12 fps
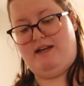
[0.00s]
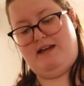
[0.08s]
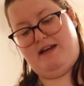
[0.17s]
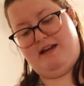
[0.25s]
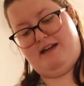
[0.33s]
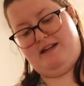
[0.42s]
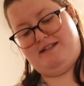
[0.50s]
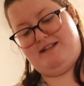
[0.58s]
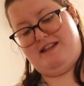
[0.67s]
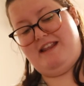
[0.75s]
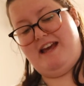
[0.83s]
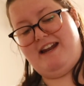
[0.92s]
And
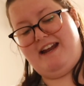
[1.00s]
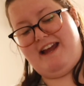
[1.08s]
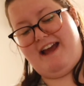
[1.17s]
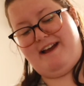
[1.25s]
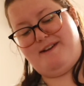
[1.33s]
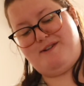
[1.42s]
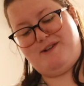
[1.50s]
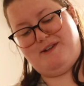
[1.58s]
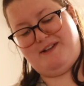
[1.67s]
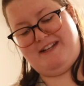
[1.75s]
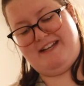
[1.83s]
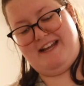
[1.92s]
then I
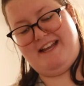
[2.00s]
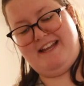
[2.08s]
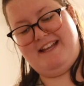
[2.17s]
actually